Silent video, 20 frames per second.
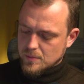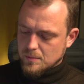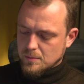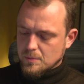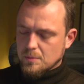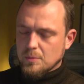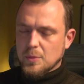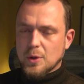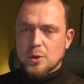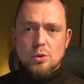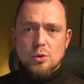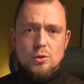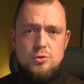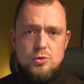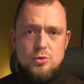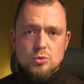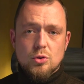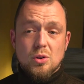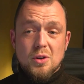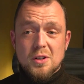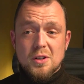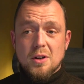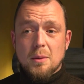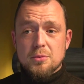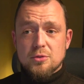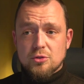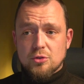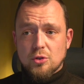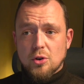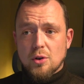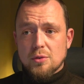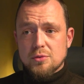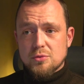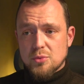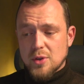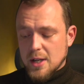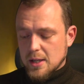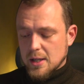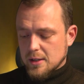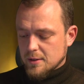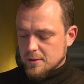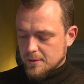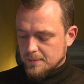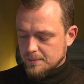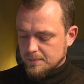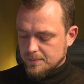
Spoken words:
We could also call it observed reality.